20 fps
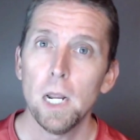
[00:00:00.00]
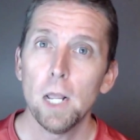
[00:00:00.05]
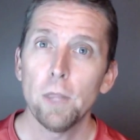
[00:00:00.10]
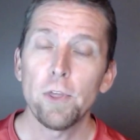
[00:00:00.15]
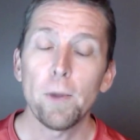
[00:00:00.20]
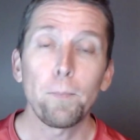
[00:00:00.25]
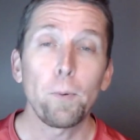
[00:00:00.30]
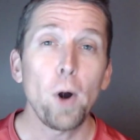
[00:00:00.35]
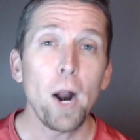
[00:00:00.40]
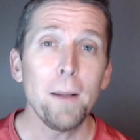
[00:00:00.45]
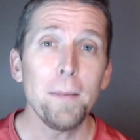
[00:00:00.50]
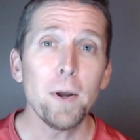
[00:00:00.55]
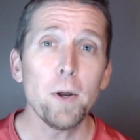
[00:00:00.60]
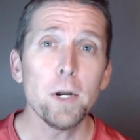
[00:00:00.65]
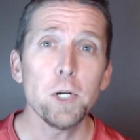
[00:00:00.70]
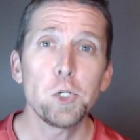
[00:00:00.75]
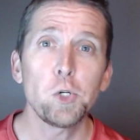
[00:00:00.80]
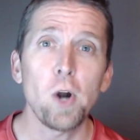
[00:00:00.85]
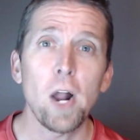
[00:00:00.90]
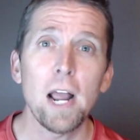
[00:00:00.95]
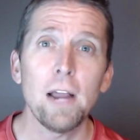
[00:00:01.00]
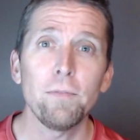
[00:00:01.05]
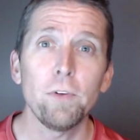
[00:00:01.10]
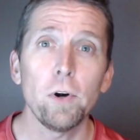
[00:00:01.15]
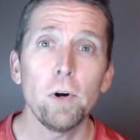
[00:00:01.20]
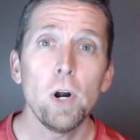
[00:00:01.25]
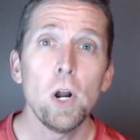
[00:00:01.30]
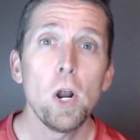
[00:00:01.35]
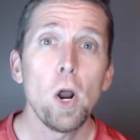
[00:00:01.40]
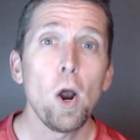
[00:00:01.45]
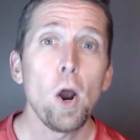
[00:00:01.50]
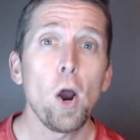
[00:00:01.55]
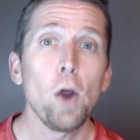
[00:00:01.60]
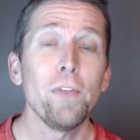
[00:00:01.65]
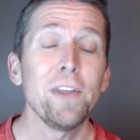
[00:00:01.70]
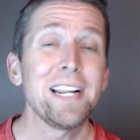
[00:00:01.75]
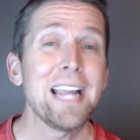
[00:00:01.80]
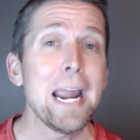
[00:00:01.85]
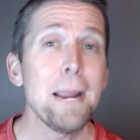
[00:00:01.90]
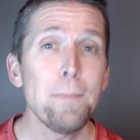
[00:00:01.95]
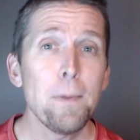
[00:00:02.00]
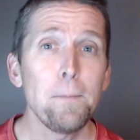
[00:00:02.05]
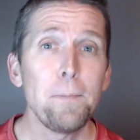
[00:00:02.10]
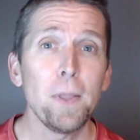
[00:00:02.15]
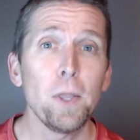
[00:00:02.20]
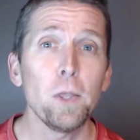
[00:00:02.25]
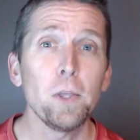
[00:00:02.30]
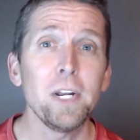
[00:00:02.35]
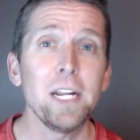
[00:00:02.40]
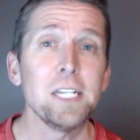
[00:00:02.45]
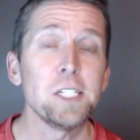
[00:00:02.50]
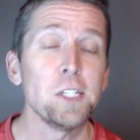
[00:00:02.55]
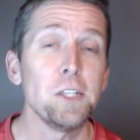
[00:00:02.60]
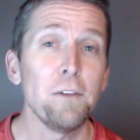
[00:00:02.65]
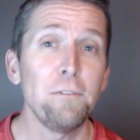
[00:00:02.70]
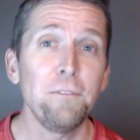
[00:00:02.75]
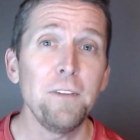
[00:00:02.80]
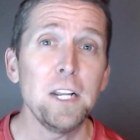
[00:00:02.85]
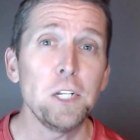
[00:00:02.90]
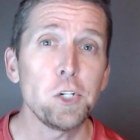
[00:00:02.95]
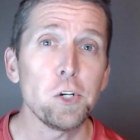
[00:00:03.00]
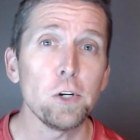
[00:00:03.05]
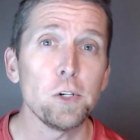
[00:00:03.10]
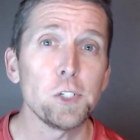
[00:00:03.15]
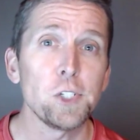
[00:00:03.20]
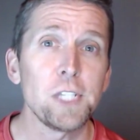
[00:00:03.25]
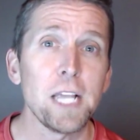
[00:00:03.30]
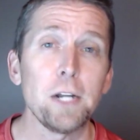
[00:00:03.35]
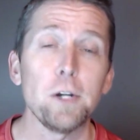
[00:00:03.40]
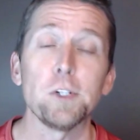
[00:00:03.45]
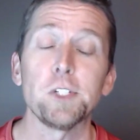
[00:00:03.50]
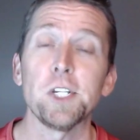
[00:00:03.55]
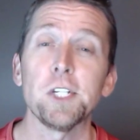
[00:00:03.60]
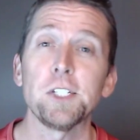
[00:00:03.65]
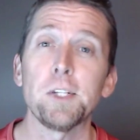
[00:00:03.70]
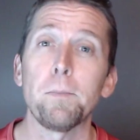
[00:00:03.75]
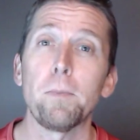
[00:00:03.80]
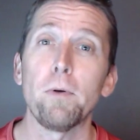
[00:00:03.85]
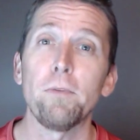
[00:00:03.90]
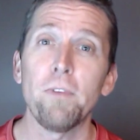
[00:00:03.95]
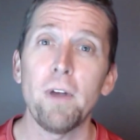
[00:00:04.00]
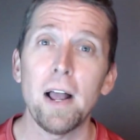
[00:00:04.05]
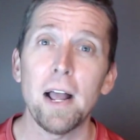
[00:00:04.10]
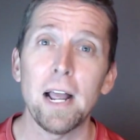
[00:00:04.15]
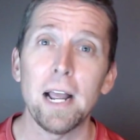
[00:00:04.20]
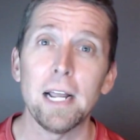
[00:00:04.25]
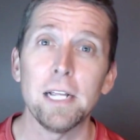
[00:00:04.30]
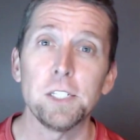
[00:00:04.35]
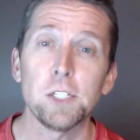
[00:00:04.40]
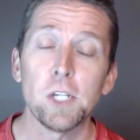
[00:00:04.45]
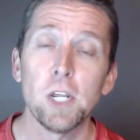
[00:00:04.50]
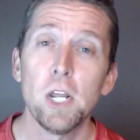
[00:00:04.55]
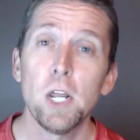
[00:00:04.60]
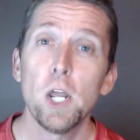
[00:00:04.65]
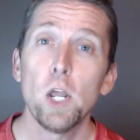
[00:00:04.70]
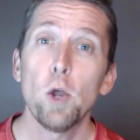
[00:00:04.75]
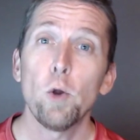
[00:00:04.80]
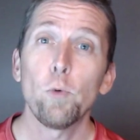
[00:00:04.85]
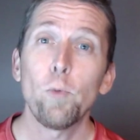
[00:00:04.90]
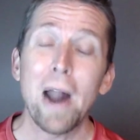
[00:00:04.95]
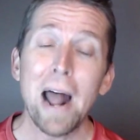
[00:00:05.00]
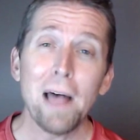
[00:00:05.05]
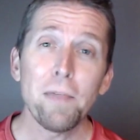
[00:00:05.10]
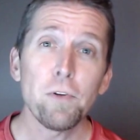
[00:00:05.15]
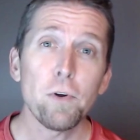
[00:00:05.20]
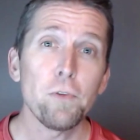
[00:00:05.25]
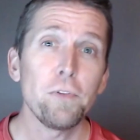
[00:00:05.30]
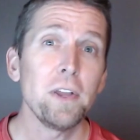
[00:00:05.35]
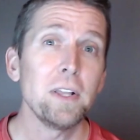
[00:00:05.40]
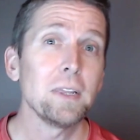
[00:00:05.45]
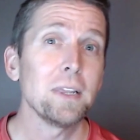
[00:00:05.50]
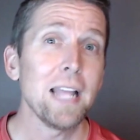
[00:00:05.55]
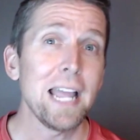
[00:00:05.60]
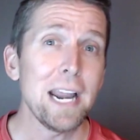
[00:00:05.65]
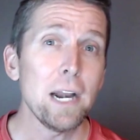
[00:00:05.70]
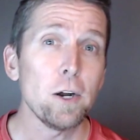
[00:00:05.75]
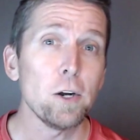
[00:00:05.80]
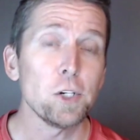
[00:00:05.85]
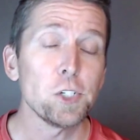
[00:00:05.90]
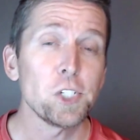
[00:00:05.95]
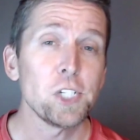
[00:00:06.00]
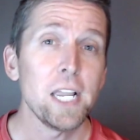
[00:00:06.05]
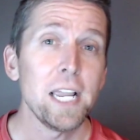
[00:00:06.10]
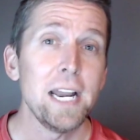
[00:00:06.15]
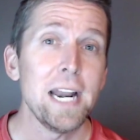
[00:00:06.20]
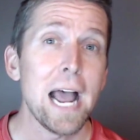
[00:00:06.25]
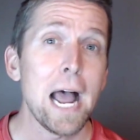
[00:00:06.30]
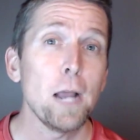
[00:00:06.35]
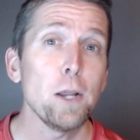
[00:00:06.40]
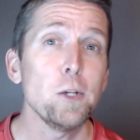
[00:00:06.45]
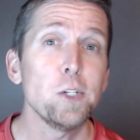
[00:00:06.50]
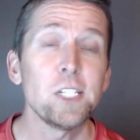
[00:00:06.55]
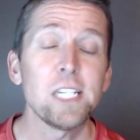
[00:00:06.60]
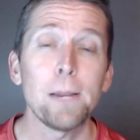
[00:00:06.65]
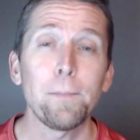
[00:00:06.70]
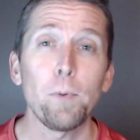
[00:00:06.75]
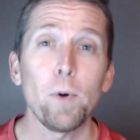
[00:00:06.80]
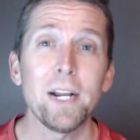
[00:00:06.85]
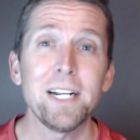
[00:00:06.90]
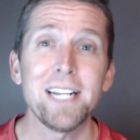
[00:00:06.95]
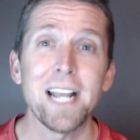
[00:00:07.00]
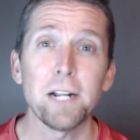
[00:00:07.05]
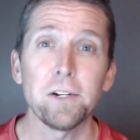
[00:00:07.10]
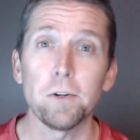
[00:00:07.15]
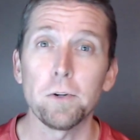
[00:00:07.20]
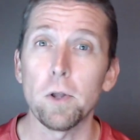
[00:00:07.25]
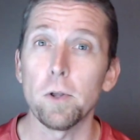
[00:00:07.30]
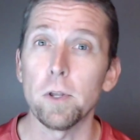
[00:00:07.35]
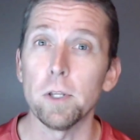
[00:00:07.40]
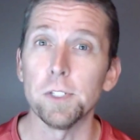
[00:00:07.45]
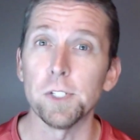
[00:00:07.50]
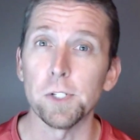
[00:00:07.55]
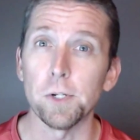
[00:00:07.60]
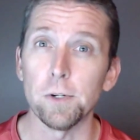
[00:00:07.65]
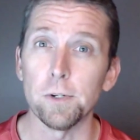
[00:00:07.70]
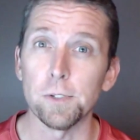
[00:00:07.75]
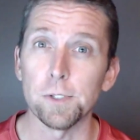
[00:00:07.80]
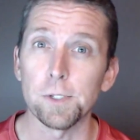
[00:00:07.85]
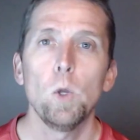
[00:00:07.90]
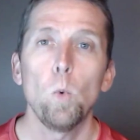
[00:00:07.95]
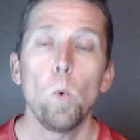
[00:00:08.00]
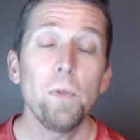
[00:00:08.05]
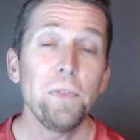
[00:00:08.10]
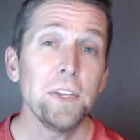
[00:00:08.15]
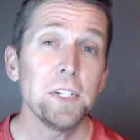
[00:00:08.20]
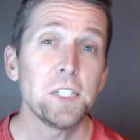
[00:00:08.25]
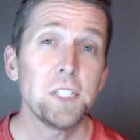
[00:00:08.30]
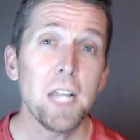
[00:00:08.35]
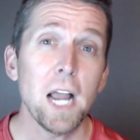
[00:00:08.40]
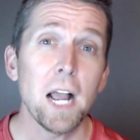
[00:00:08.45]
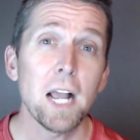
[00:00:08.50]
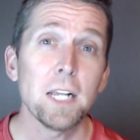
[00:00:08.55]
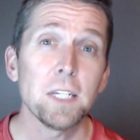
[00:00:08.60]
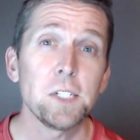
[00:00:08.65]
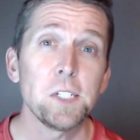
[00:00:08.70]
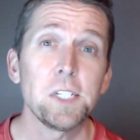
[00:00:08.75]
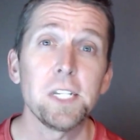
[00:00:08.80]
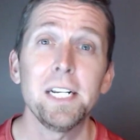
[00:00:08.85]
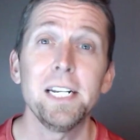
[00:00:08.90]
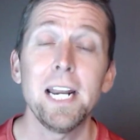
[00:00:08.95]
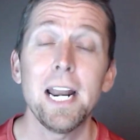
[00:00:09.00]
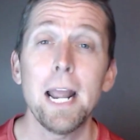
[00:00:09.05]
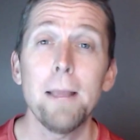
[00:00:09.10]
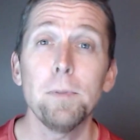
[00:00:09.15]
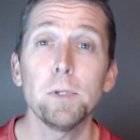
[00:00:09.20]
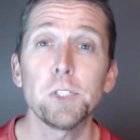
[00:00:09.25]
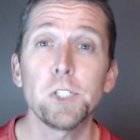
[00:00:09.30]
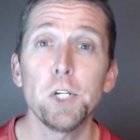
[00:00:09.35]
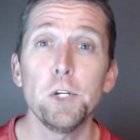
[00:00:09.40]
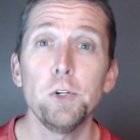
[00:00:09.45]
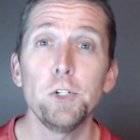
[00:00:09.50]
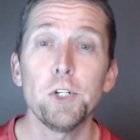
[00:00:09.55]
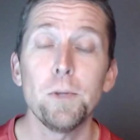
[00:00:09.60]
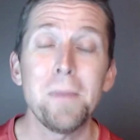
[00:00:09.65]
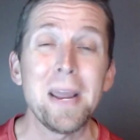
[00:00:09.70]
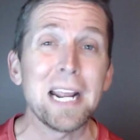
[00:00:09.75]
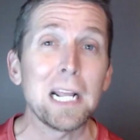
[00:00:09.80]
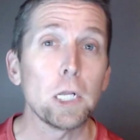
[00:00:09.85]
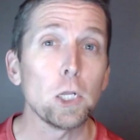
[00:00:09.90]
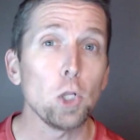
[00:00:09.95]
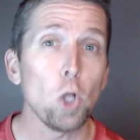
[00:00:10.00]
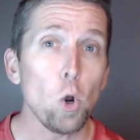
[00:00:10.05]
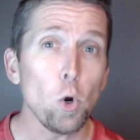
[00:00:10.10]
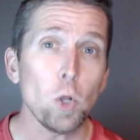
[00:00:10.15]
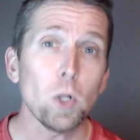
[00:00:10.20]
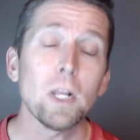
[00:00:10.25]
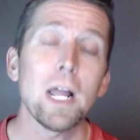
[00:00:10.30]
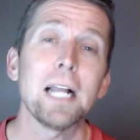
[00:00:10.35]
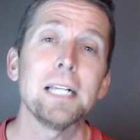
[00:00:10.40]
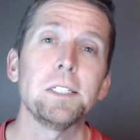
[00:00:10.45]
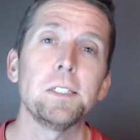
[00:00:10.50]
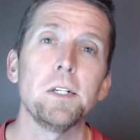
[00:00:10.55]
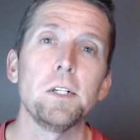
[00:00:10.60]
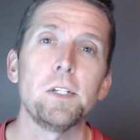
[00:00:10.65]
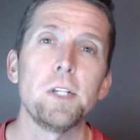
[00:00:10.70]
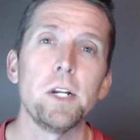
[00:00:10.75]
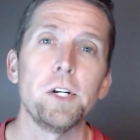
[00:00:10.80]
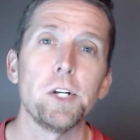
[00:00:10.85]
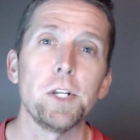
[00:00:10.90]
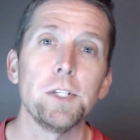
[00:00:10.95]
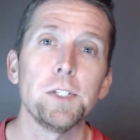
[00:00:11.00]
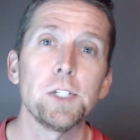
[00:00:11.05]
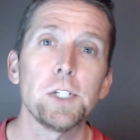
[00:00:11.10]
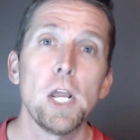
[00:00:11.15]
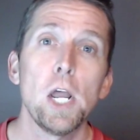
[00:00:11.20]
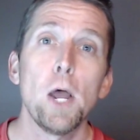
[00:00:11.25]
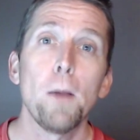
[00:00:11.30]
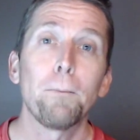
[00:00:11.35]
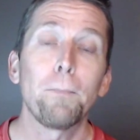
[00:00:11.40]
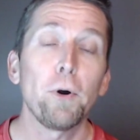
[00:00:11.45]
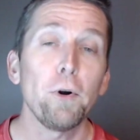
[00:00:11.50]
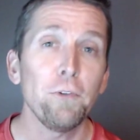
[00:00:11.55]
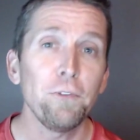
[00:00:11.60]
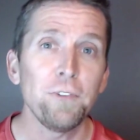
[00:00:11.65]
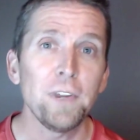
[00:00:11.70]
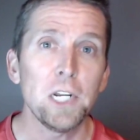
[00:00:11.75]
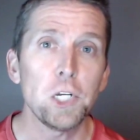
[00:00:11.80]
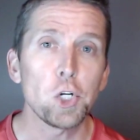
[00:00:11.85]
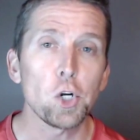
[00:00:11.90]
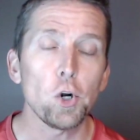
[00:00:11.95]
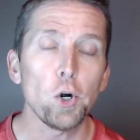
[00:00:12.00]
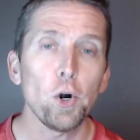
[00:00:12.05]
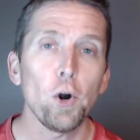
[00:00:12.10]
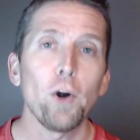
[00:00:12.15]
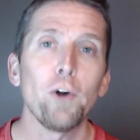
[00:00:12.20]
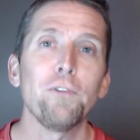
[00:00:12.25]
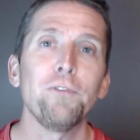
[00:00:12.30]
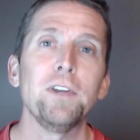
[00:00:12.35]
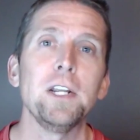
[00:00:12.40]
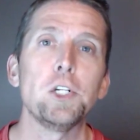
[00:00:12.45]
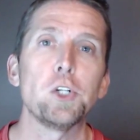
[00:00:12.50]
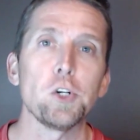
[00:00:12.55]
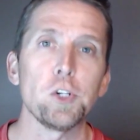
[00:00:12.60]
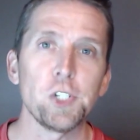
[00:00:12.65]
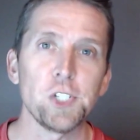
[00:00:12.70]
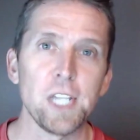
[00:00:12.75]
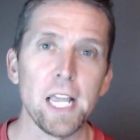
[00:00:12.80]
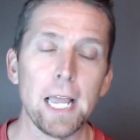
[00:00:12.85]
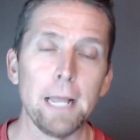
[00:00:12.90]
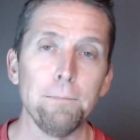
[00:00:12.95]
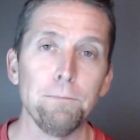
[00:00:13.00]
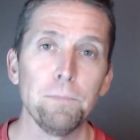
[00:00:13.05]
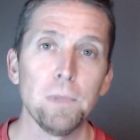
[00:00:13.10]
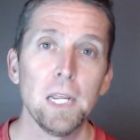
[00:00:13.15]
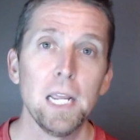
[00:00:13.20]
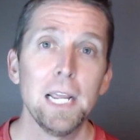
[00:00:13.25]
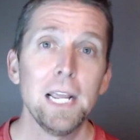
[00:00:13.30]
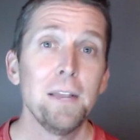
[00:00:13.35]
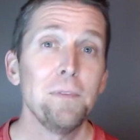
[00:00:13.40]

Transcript: The primary driver are the capabilities and the features that your system provides rather than layers and how you separate technical concerns. What this does is it enables you to make localized decisions per feature or feature set.